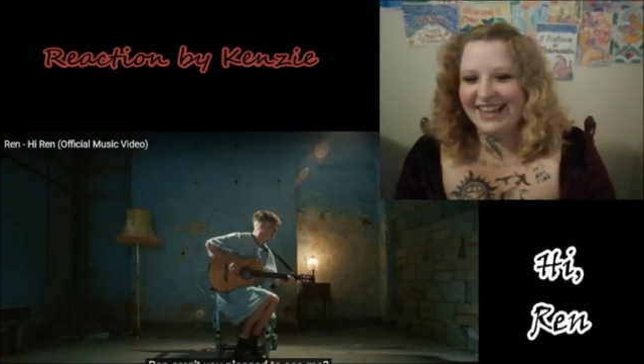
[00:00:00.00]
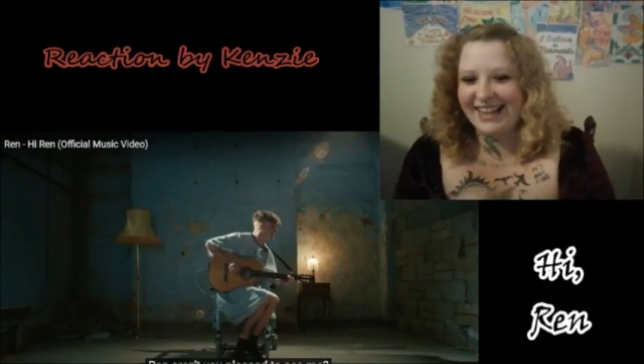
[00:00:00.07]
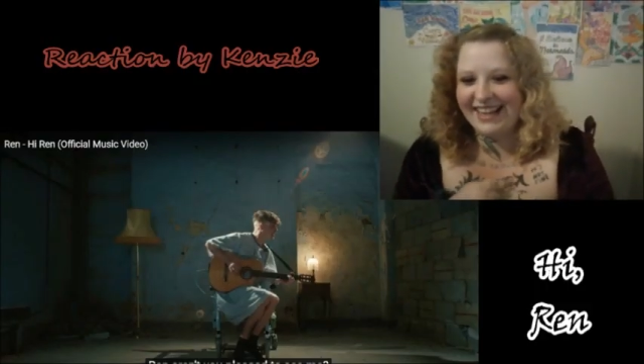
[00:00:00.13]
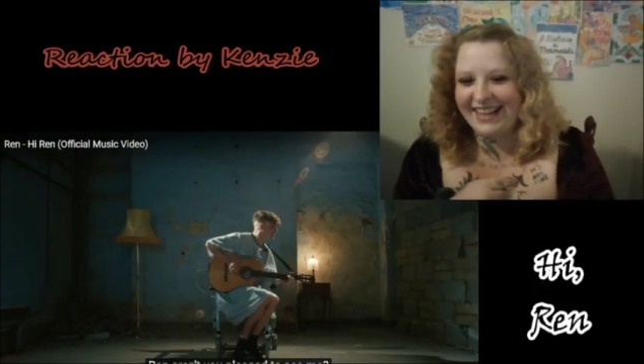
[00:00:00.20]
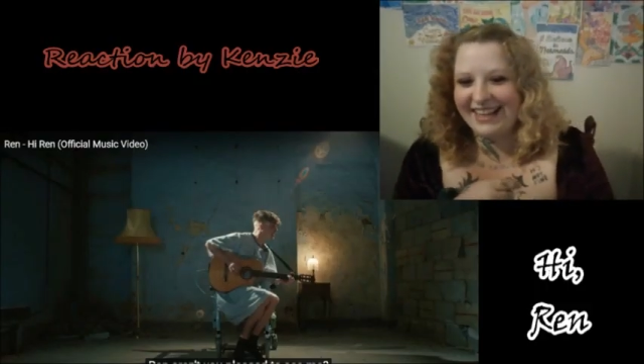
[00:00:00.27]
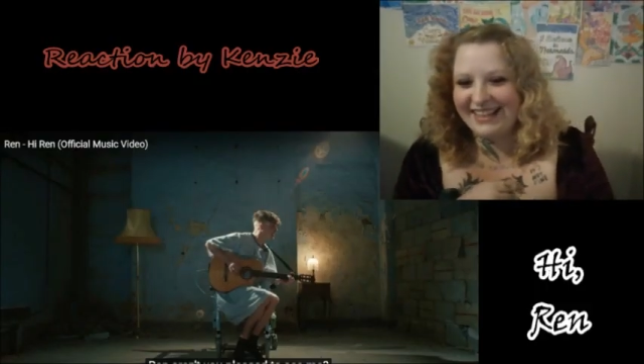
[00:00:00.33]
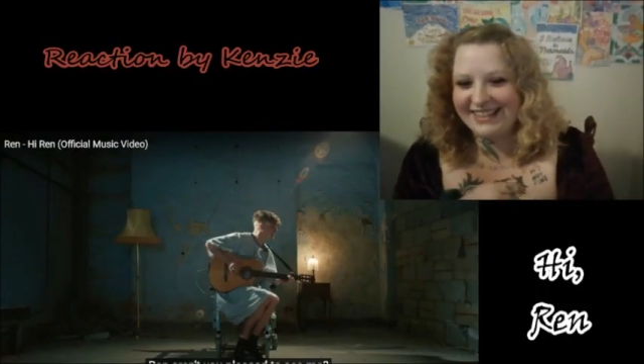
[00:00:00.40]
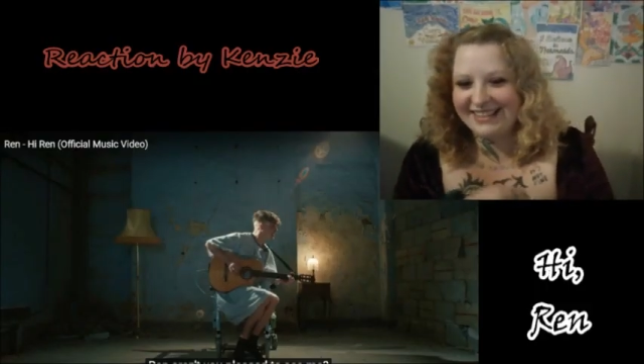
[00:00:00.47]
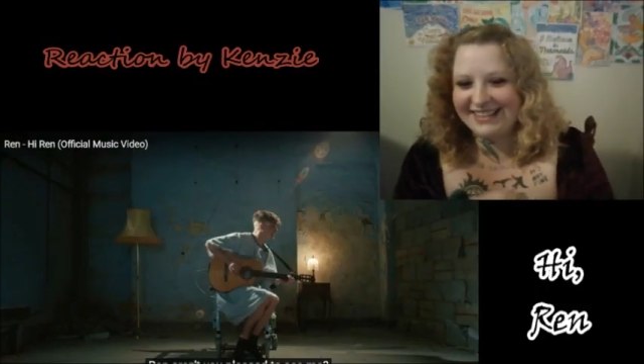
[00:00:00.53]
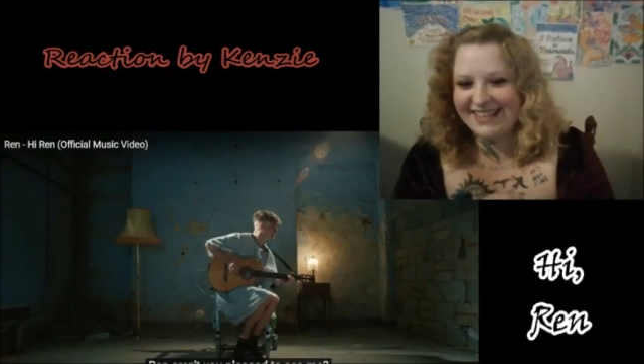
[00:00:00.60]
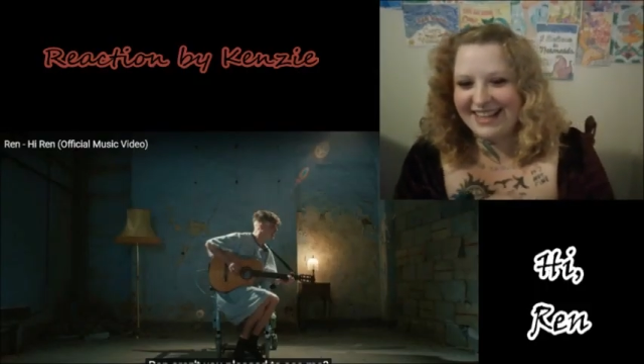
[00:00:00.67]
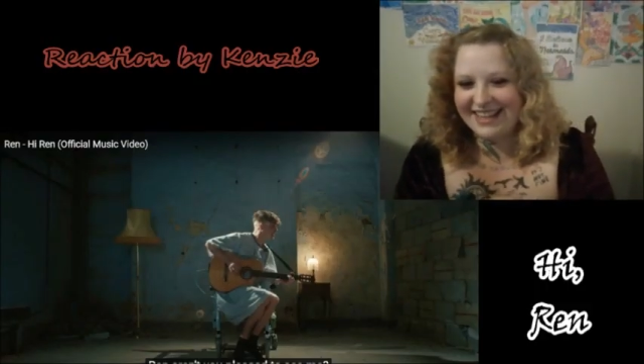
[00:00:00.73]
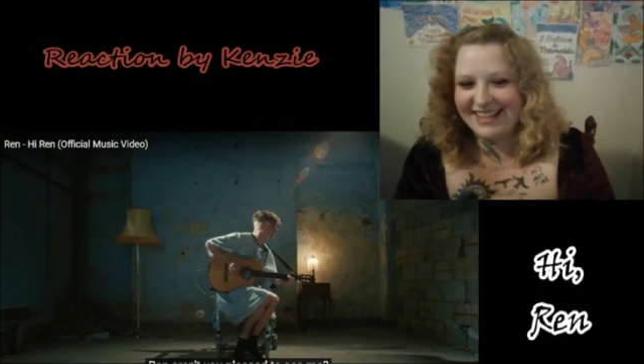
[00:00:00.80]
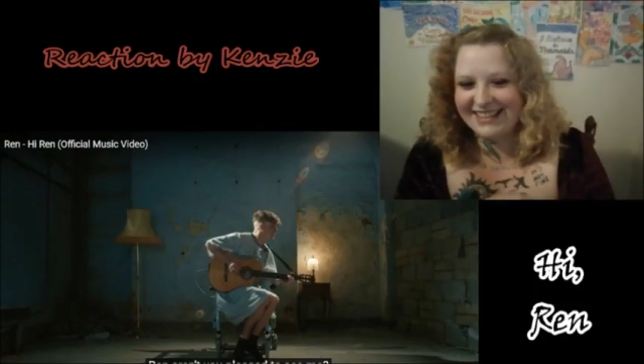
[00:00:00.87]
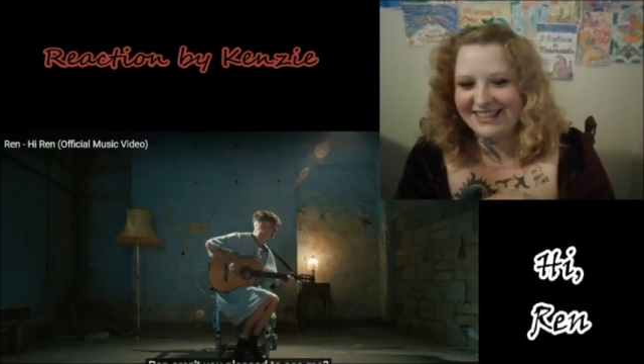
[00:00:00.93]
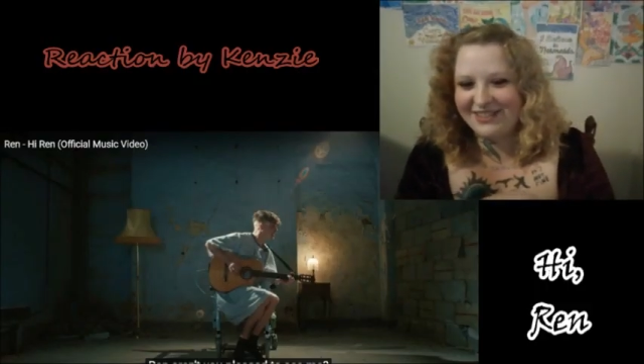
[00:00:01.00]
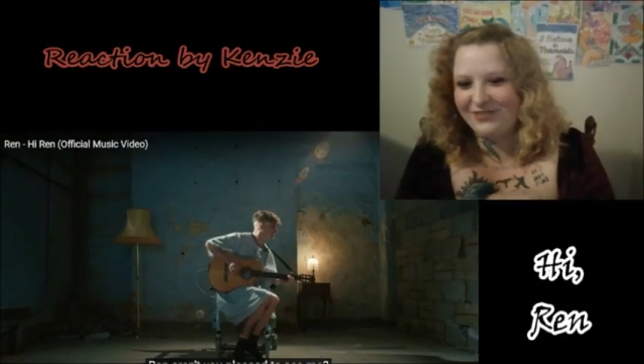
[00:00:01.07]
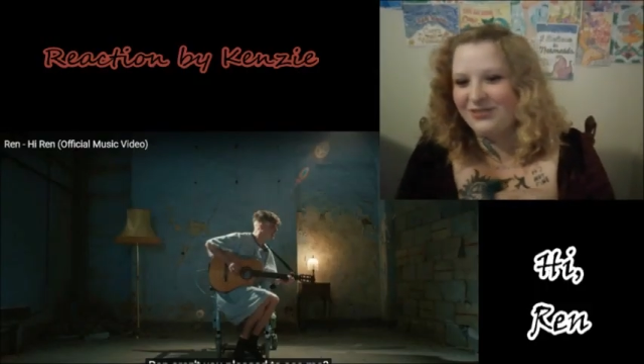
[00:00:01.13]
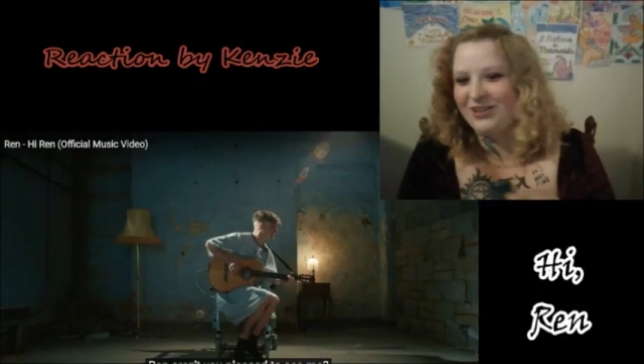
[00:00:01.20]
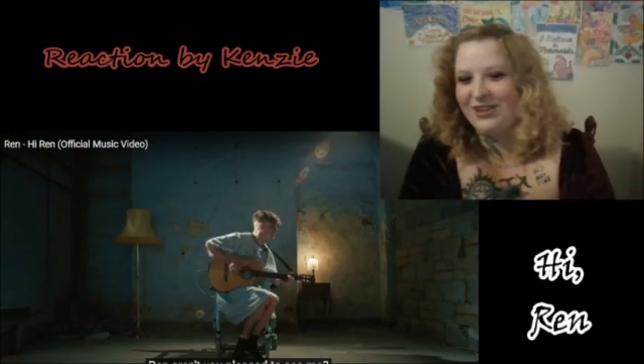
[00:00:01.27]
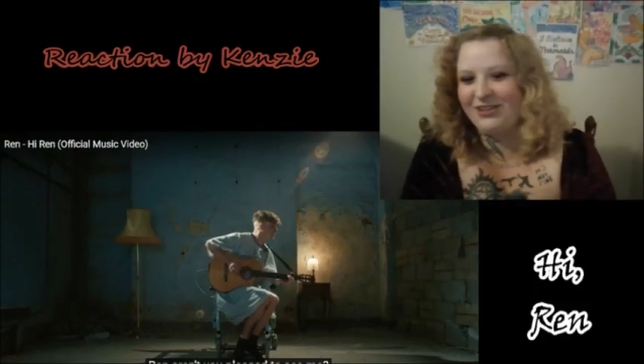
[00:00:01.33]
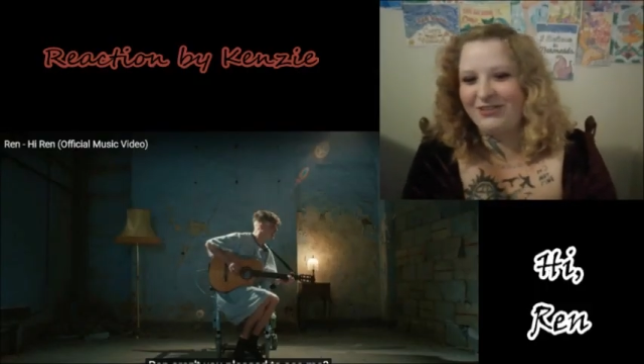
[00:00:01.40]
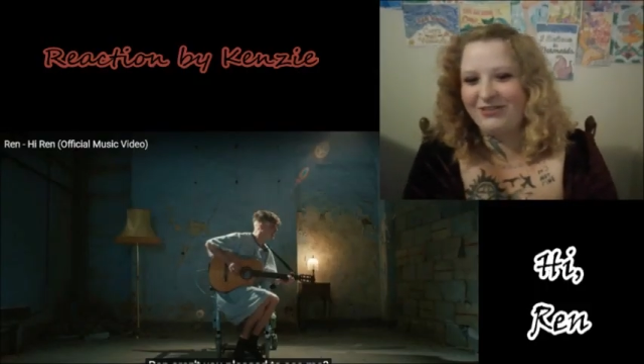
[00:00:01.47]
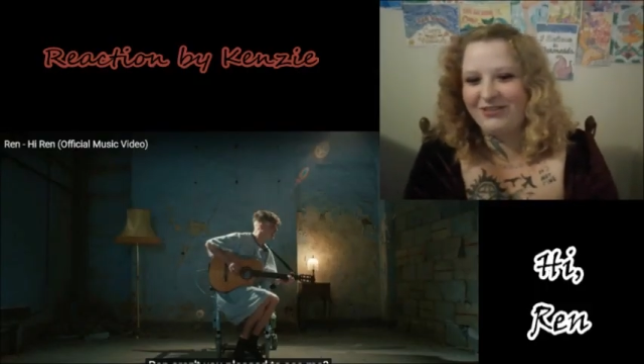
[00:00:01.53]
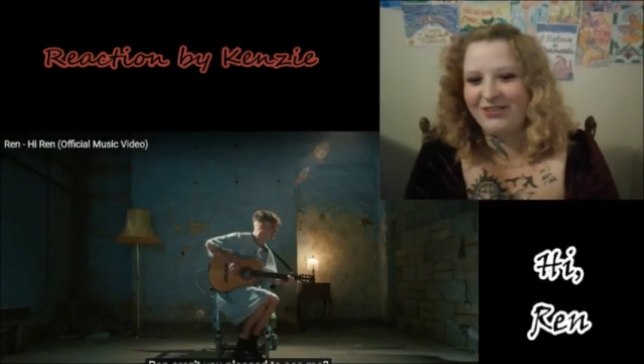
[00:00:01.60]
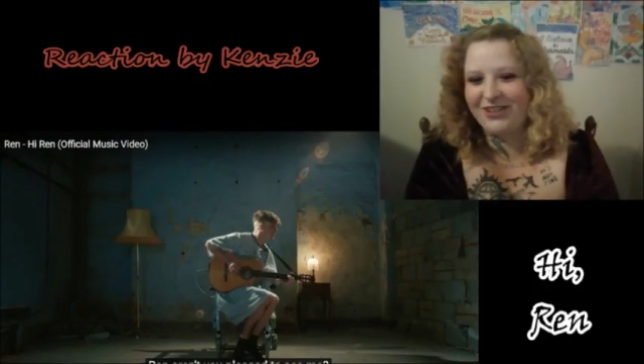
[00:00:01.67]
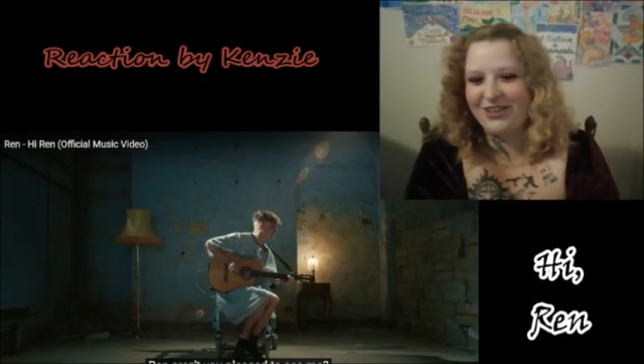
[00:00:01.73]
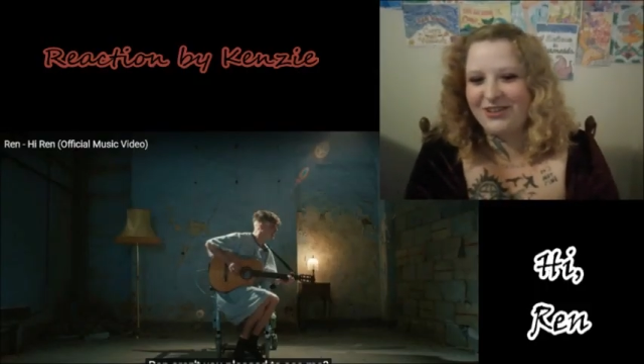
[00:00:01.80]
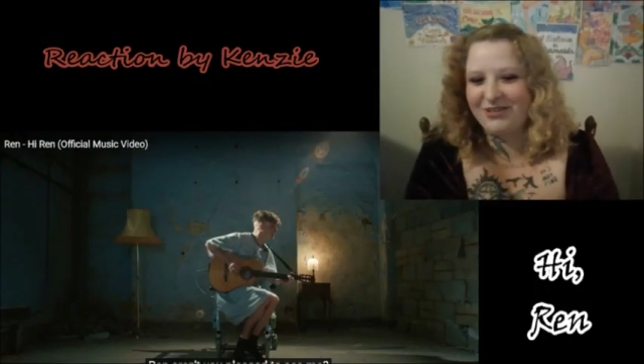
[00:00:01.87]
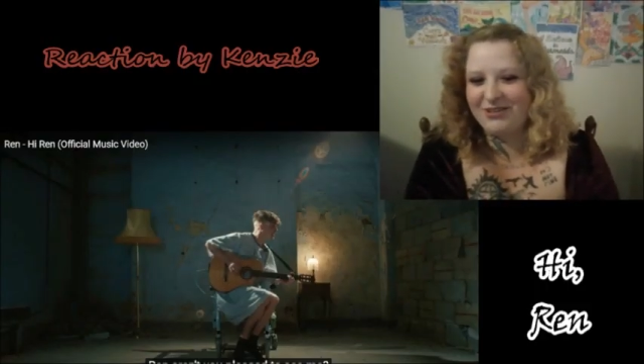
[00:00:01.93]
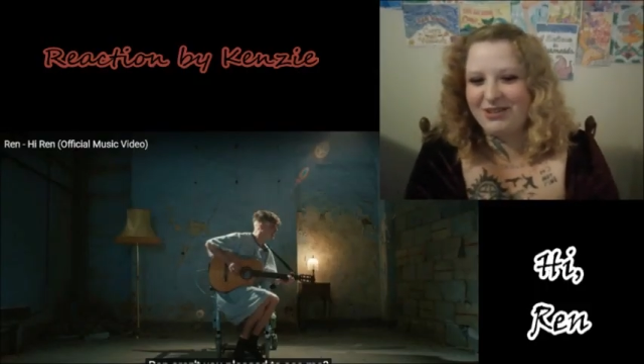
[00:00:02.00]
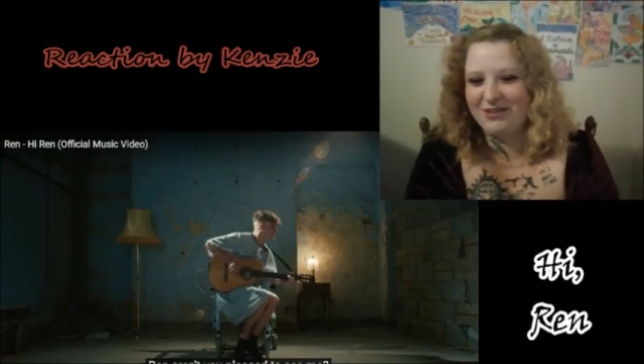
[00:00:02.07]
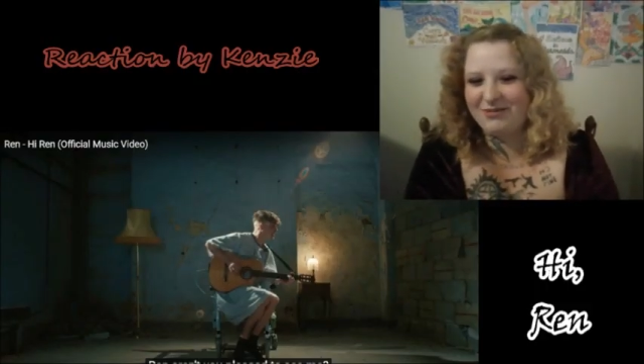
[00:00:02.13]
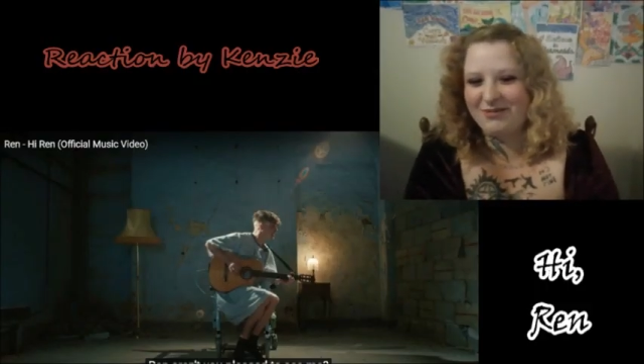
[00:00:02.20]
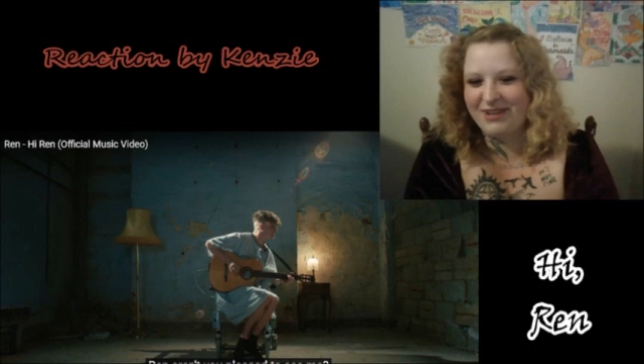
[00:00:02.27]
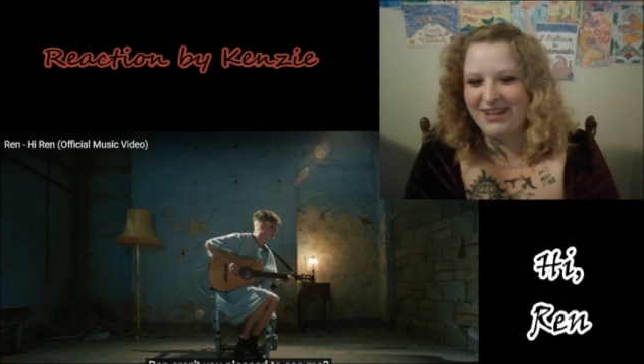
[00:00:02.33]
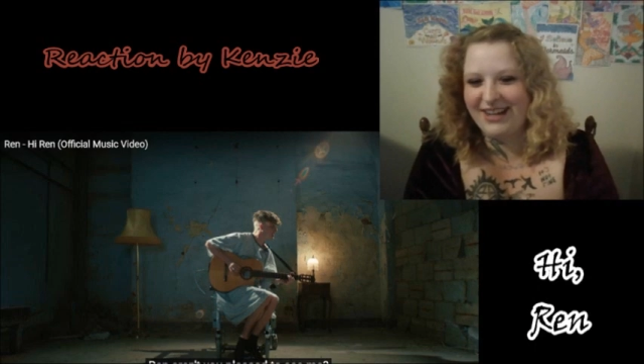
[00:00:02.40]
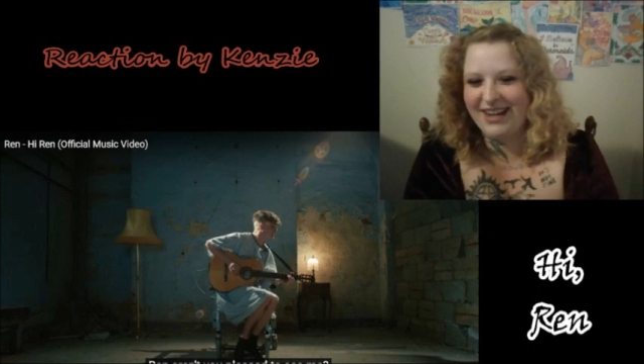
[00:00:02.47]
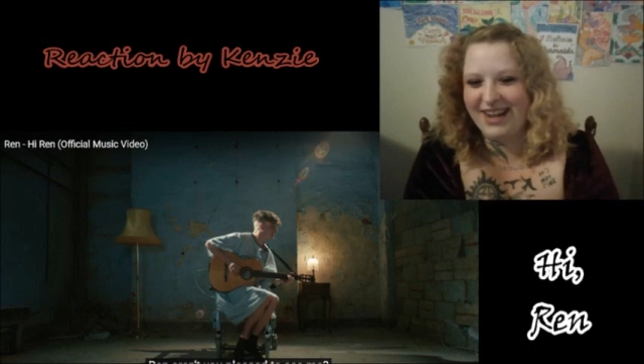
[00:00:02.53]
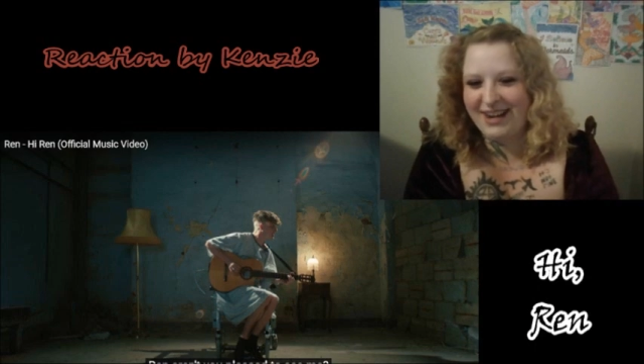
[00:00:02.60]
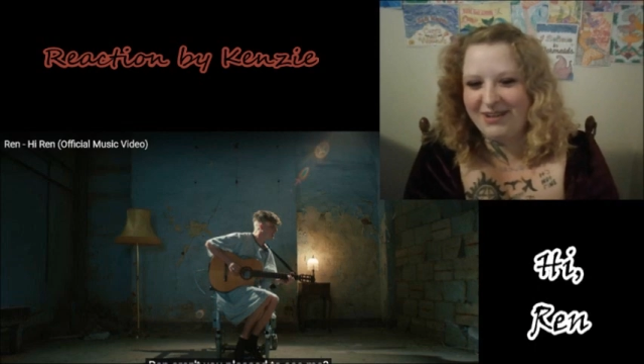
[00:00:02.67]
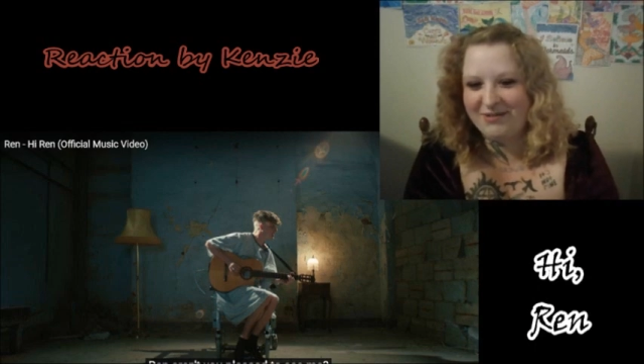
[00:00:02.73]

He's got a different flow than what